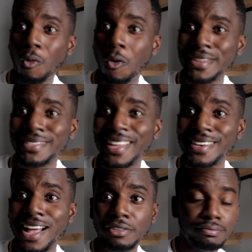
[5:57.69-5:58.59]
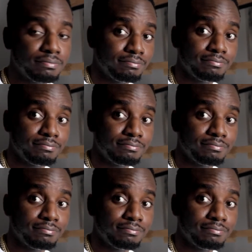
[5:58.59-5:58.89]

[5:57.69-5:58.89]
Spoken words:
One side down.